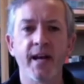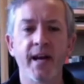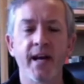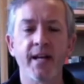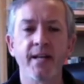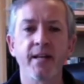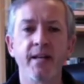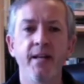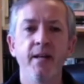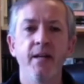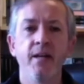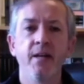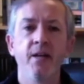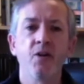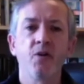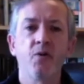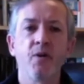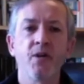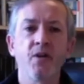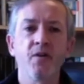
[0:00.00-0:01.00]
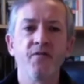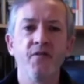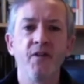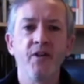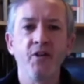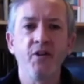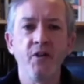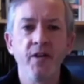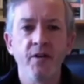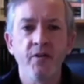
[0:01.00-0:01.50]
And quite
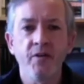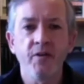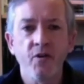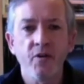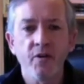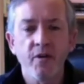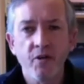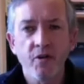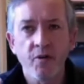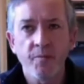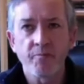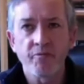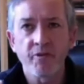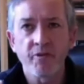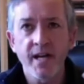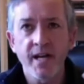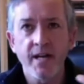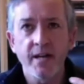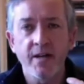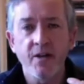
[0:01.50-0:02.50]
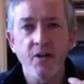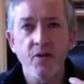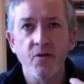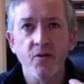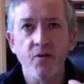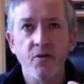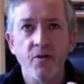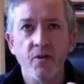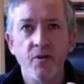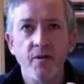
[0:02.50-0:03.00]
often, you, you know, your your brain and
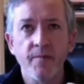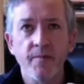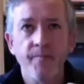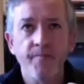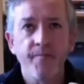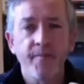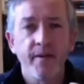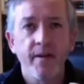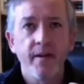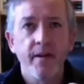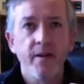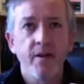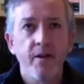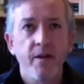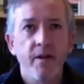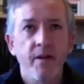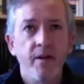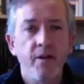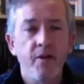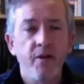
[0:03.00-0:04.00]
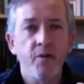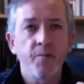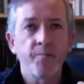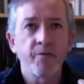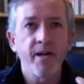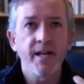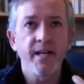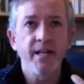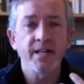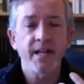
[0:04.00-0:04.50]
your your
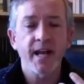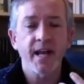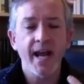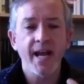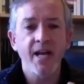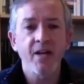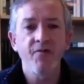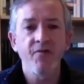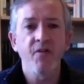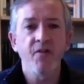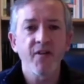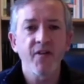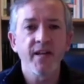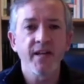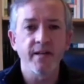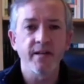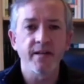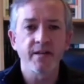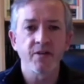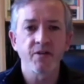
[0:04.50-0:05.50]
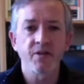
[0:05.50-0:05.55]
brain is ahead of your fingers.